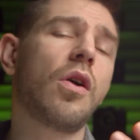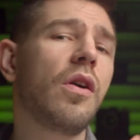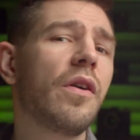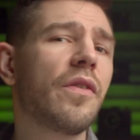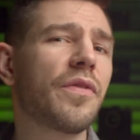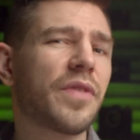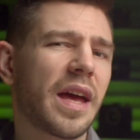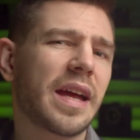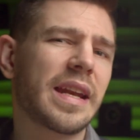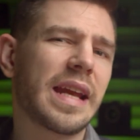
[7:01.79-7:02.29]

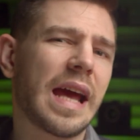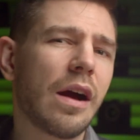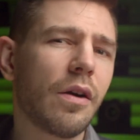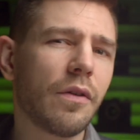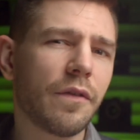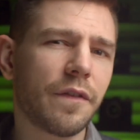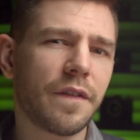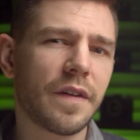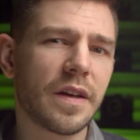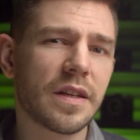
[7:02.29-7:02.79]
of that
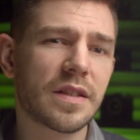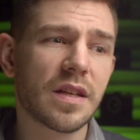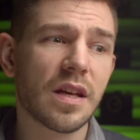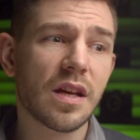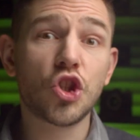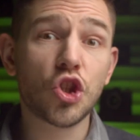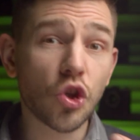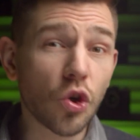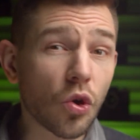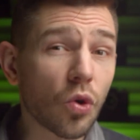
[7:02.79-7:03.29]
outfit
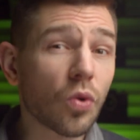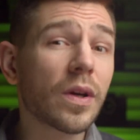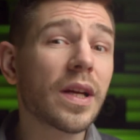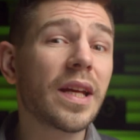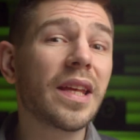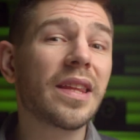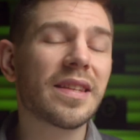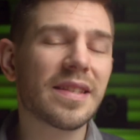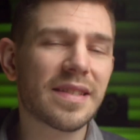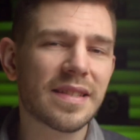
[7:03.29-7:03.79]

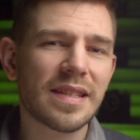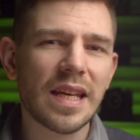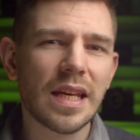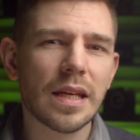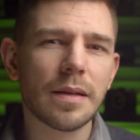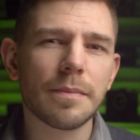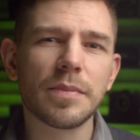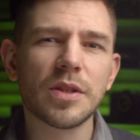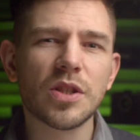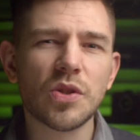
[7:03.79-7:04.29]
during the
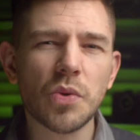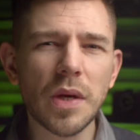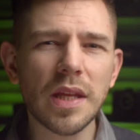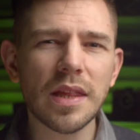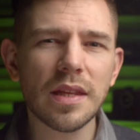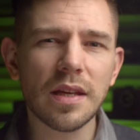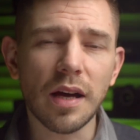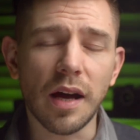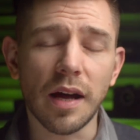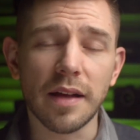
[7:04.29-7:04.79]
scene, between
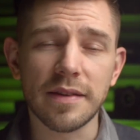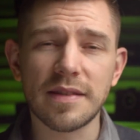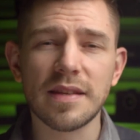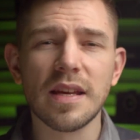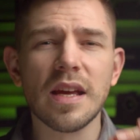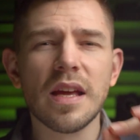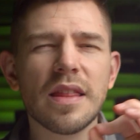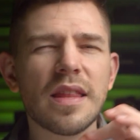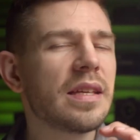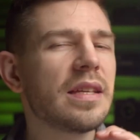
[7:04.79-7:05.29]
the cuts.
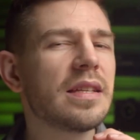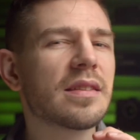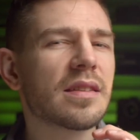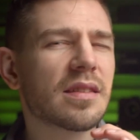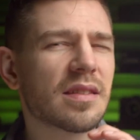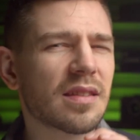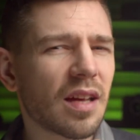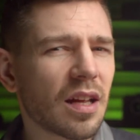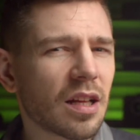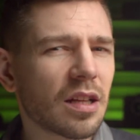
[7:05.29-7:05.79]
These
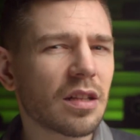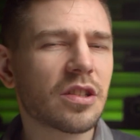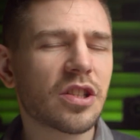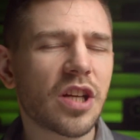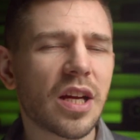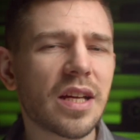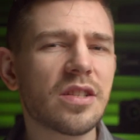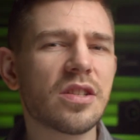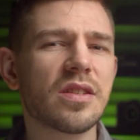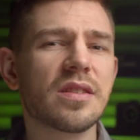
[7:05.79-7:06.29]
subtle
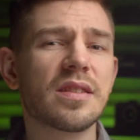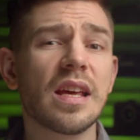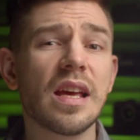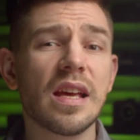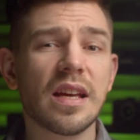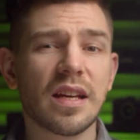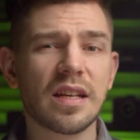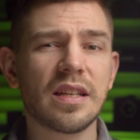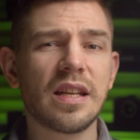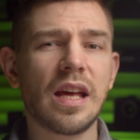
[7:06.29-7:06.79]
changes
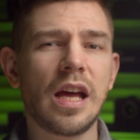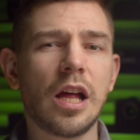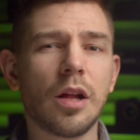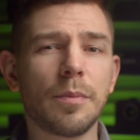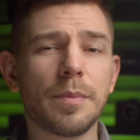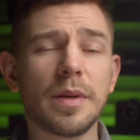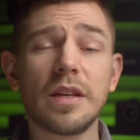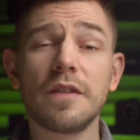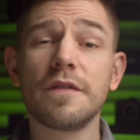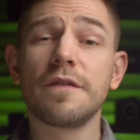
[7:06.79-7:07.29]
can
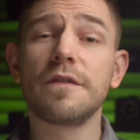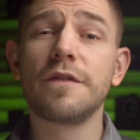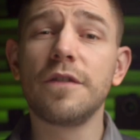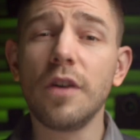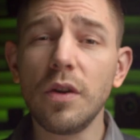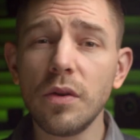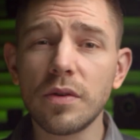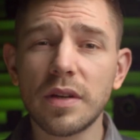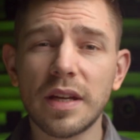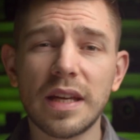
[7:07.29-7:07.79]
help
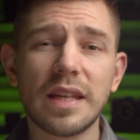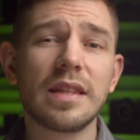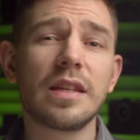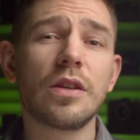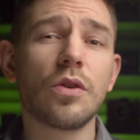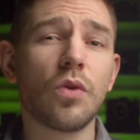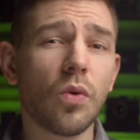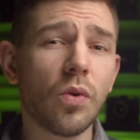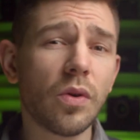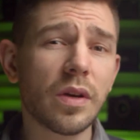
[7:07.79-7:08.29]
evoke in
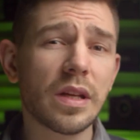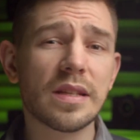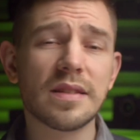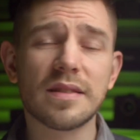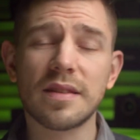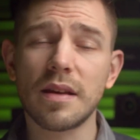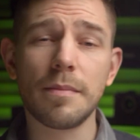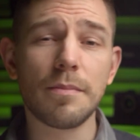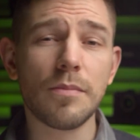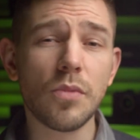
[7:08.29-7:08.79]
the
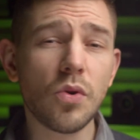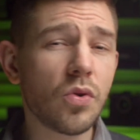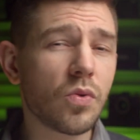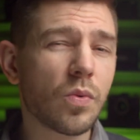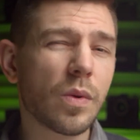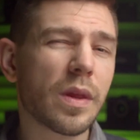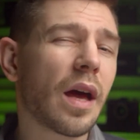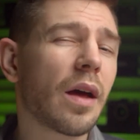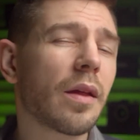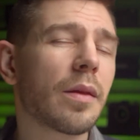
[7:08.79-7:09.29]
audience a mood
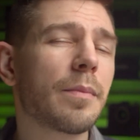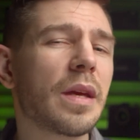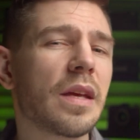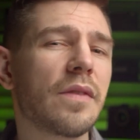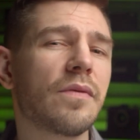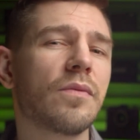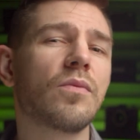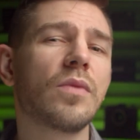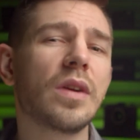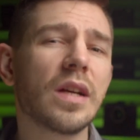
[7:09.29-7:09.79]
without them
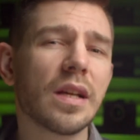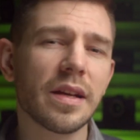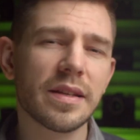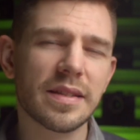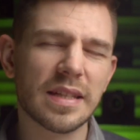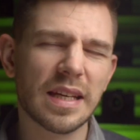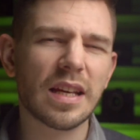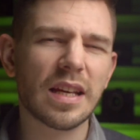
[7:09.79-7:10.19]
even realizing